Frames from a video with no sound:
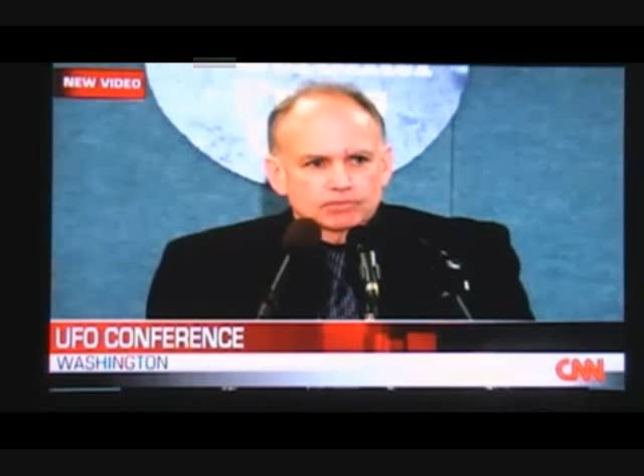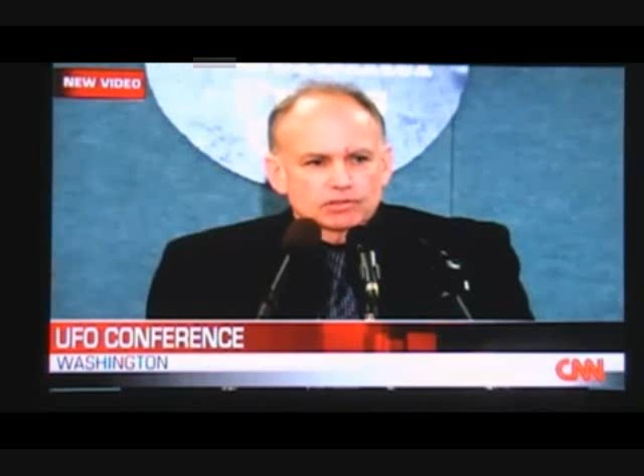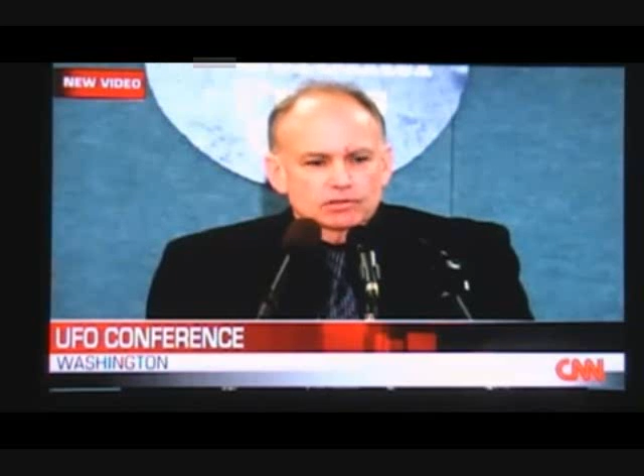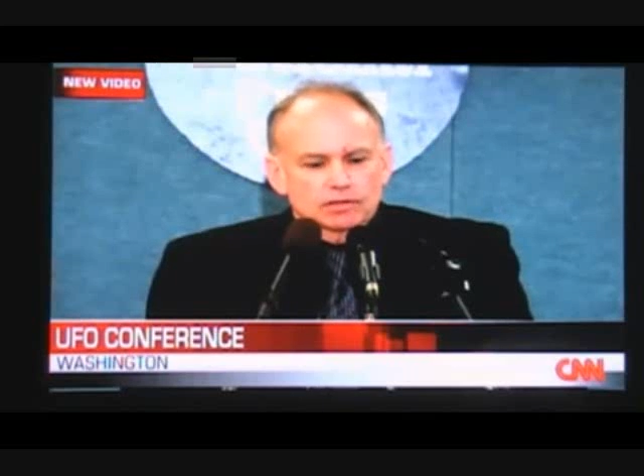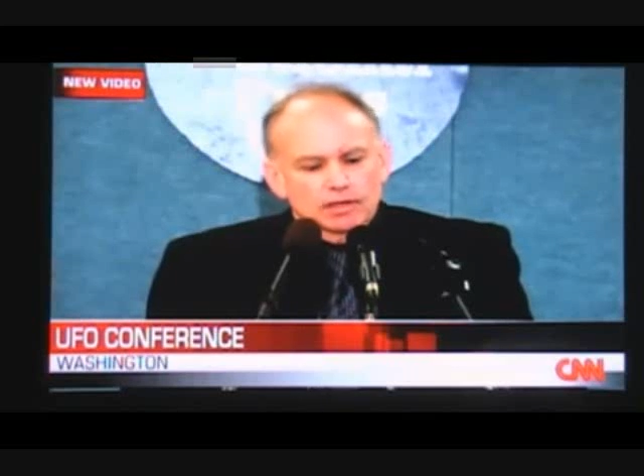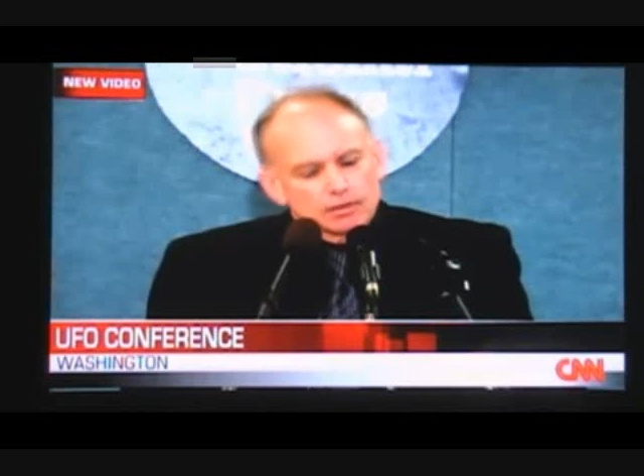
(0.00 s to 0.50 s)

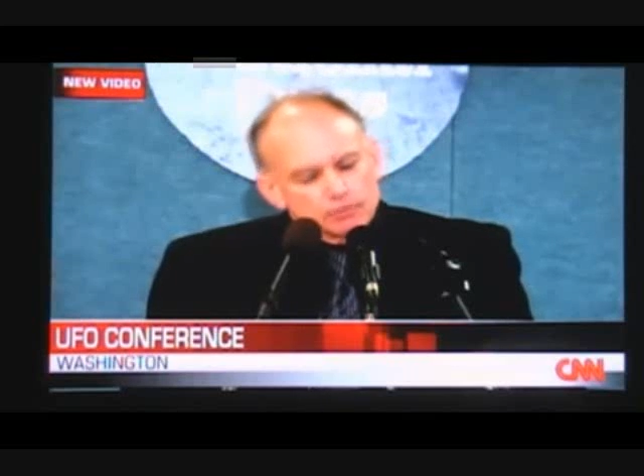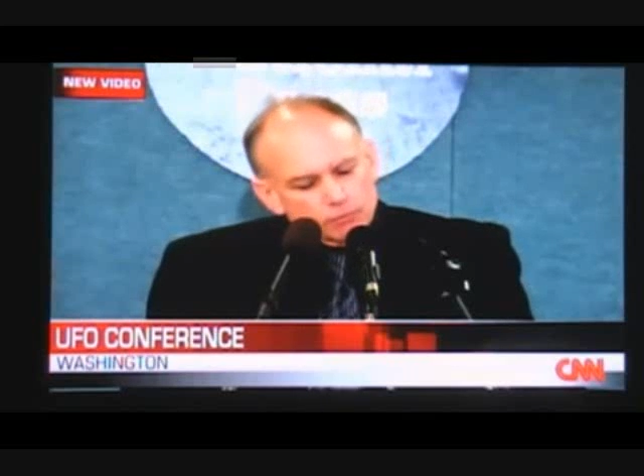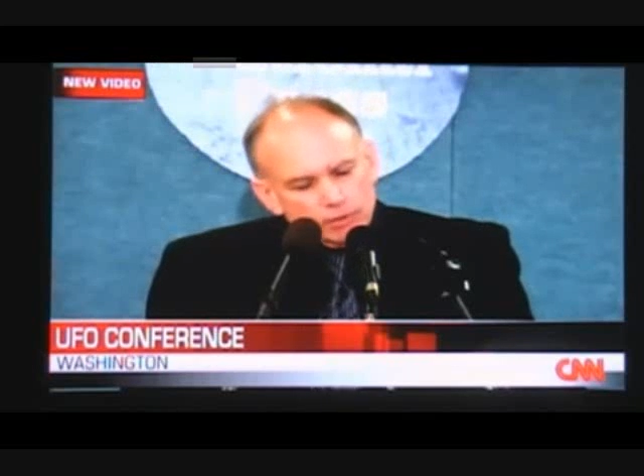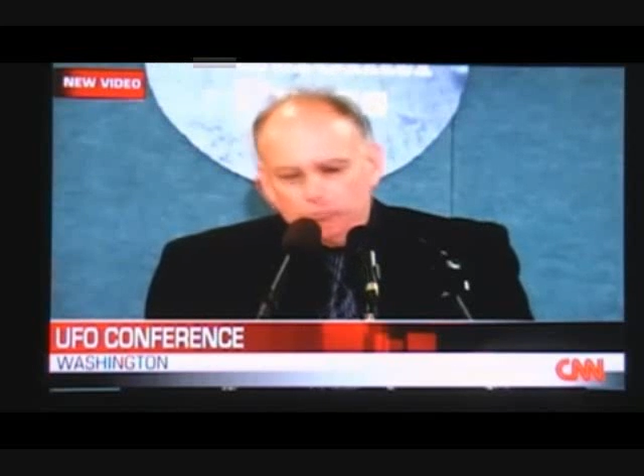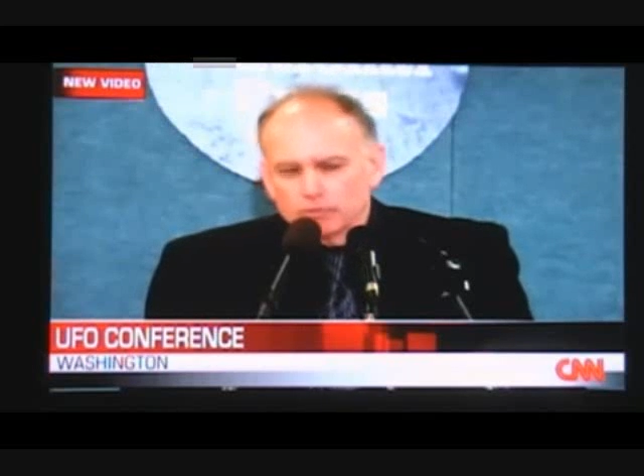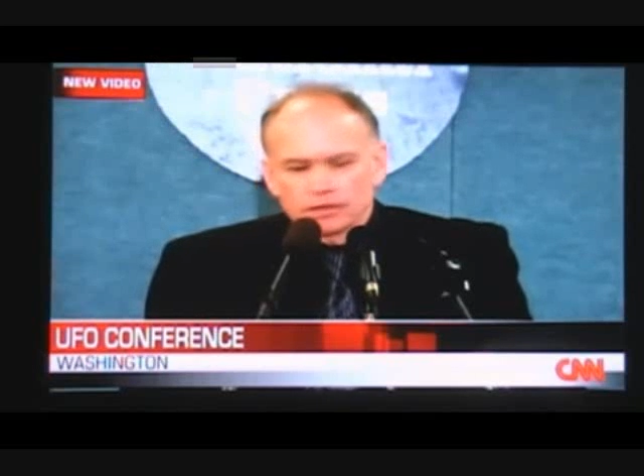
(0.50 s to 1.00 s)
this is not a
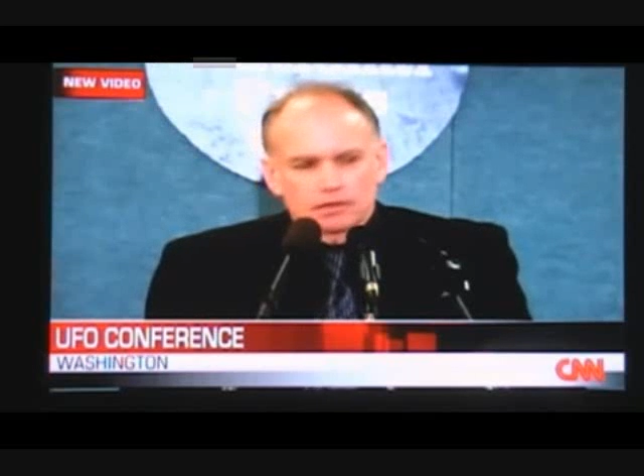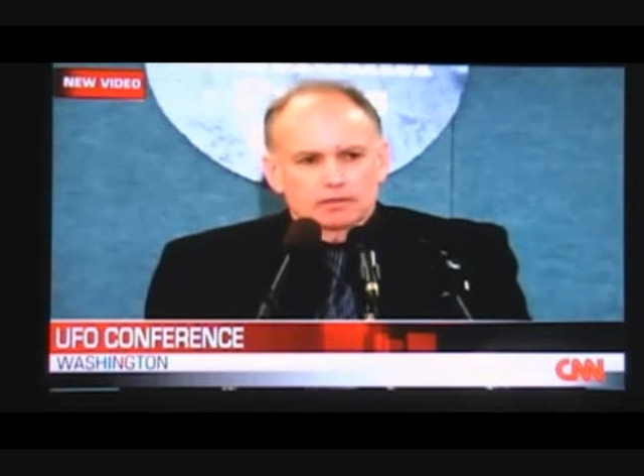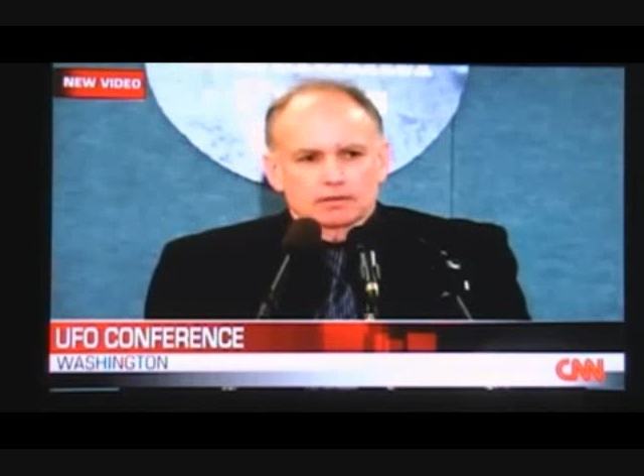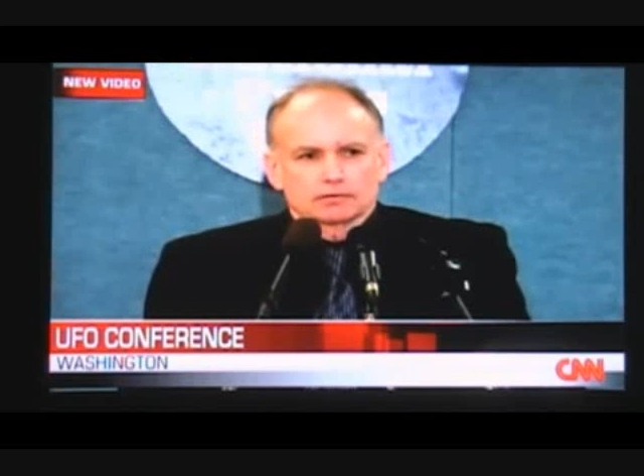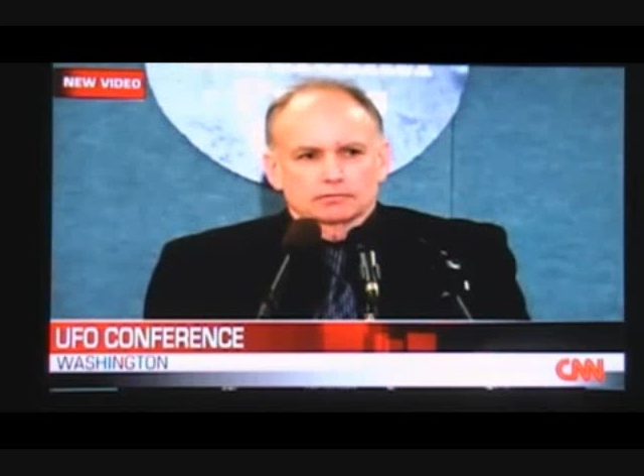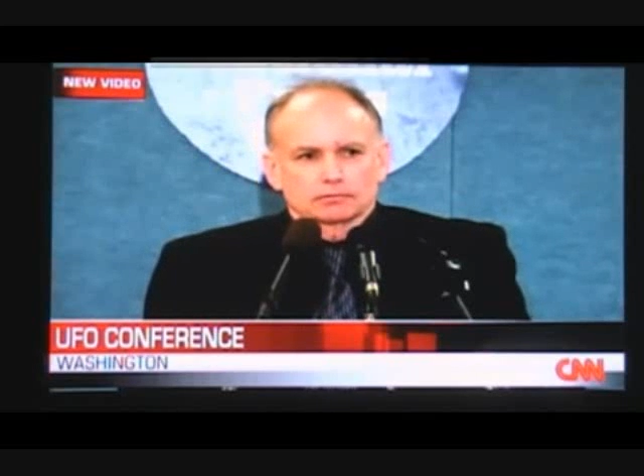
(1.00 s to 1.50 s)
threat or
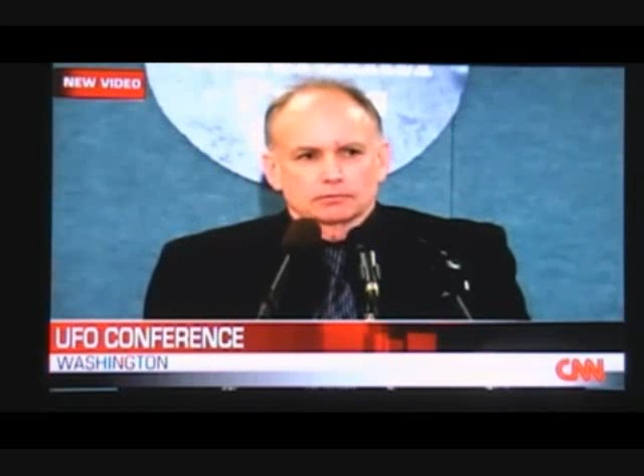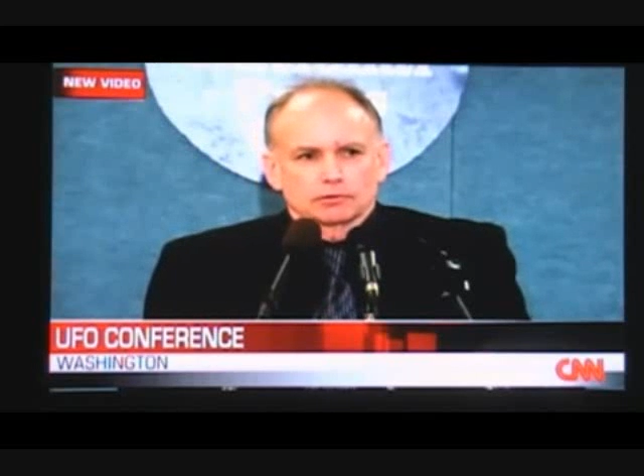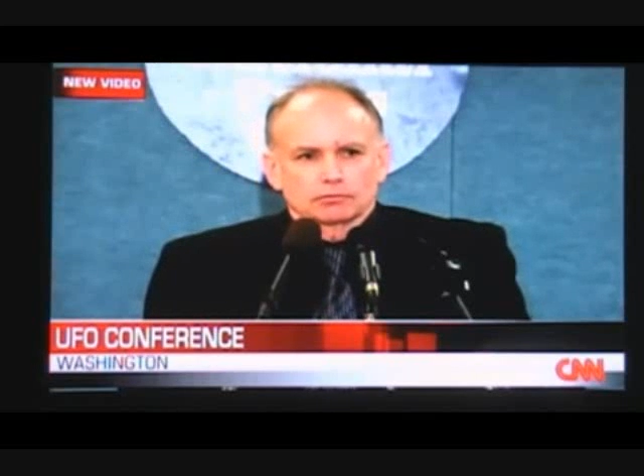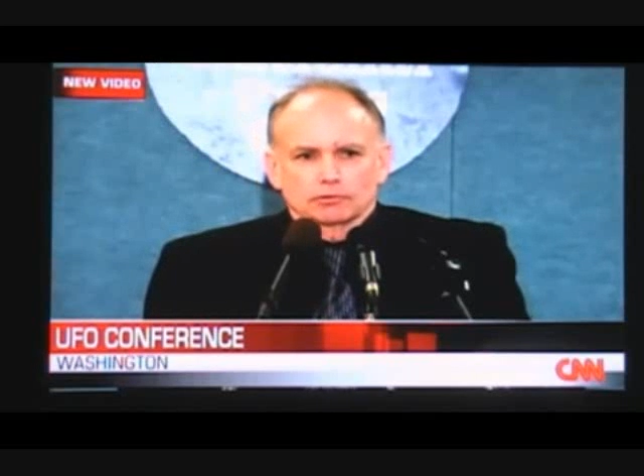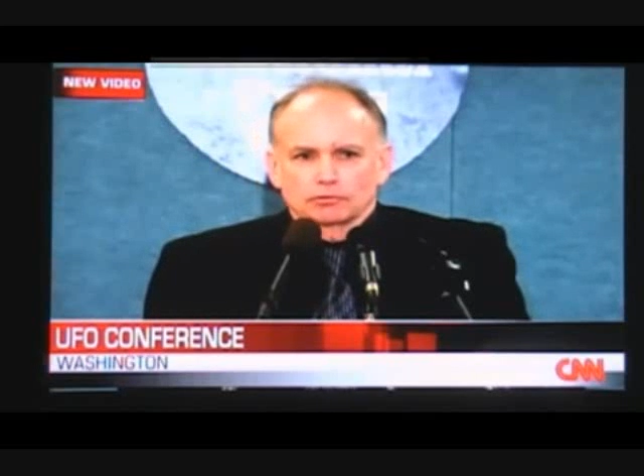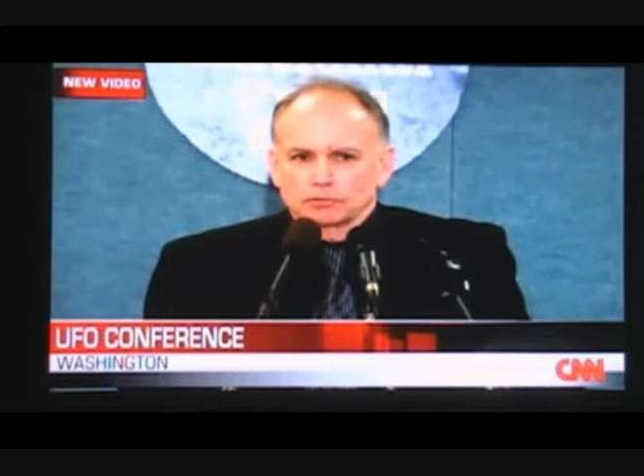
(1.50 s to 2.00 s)

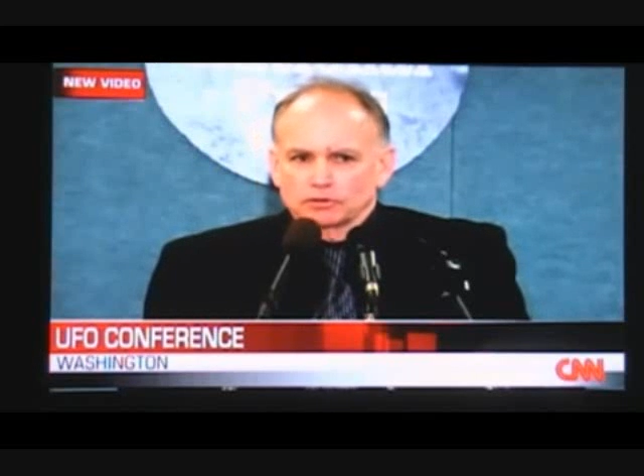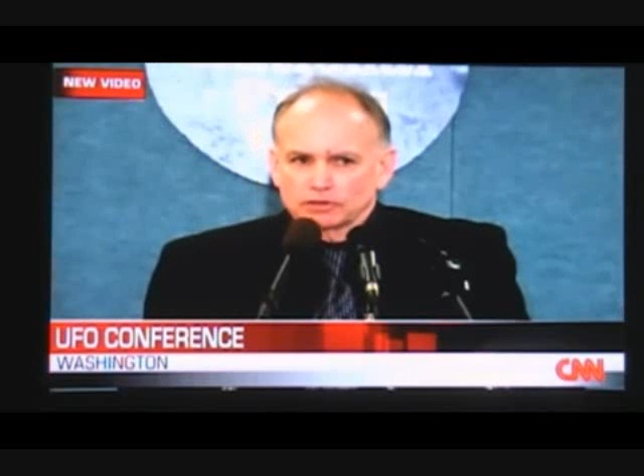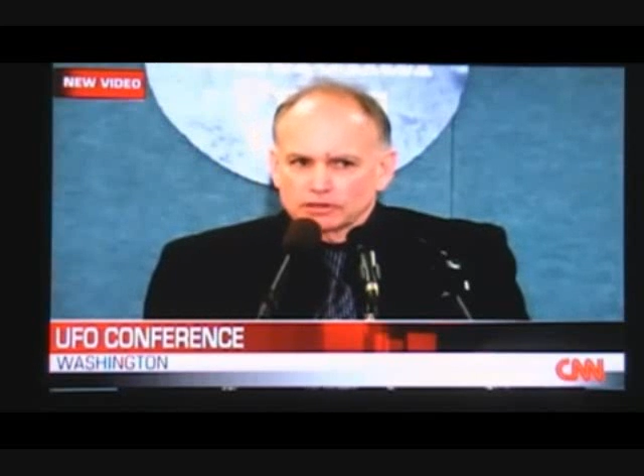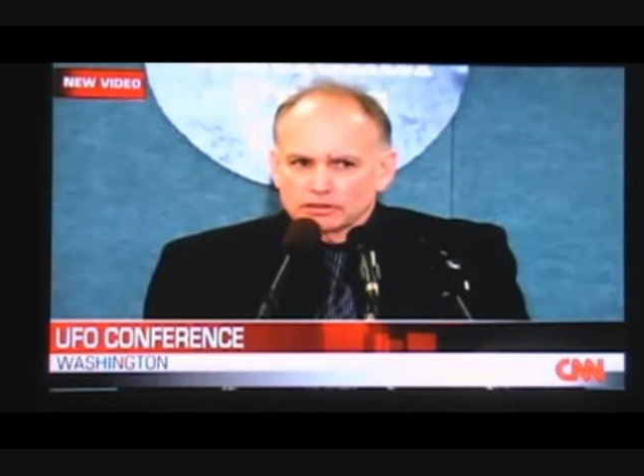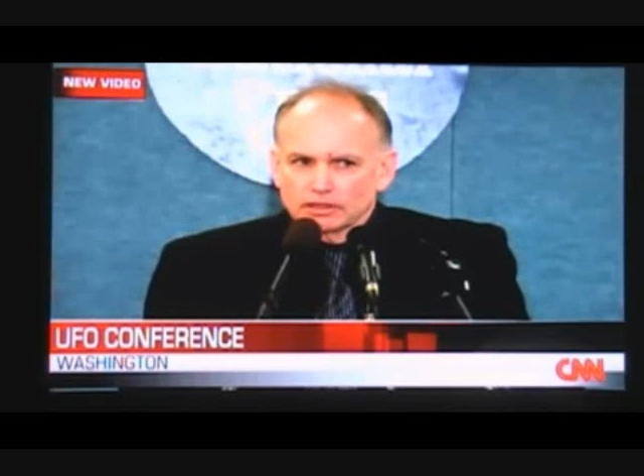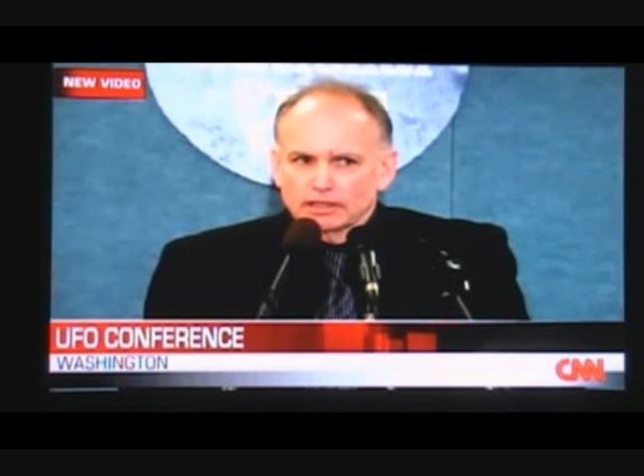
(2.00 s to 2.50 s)
anything,
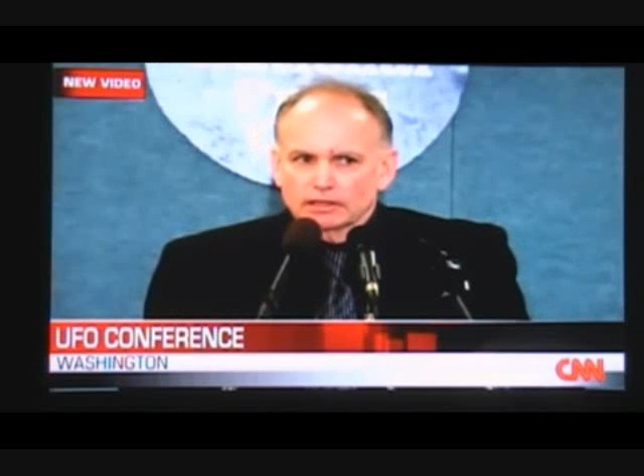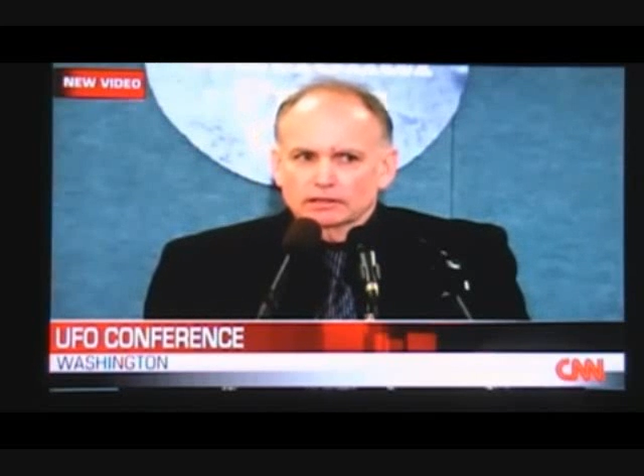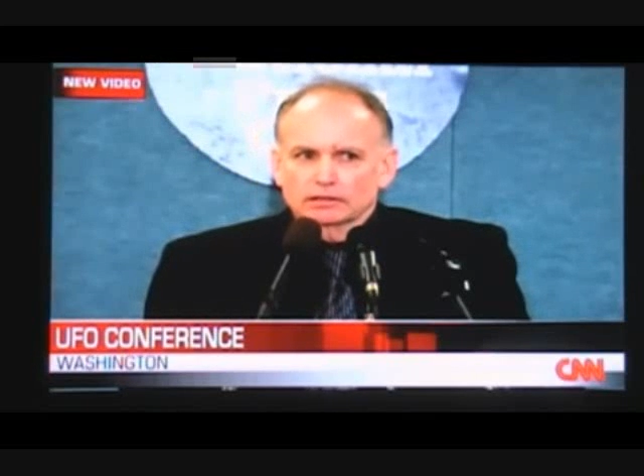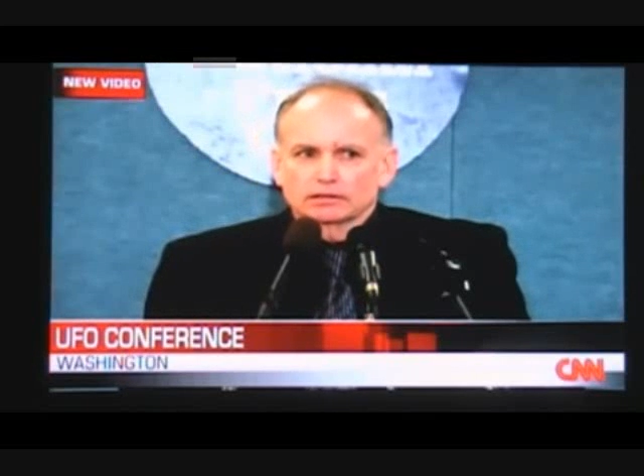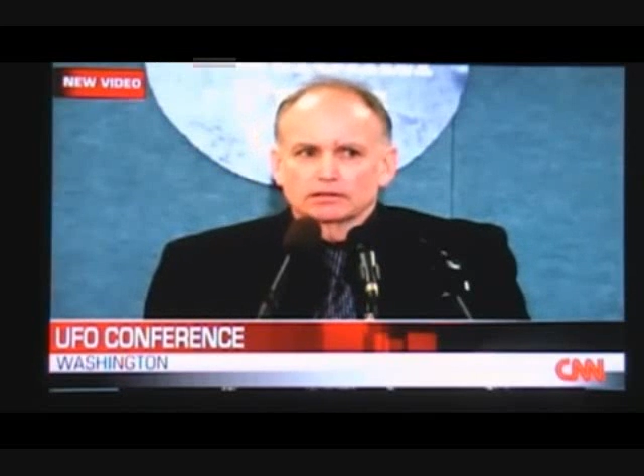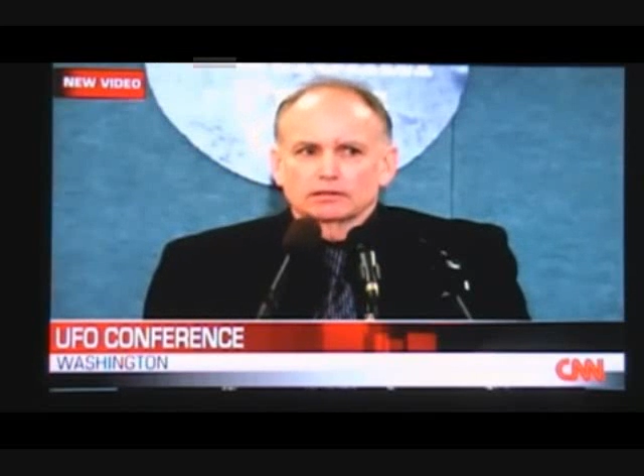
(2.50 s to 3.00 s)
it's synthetic.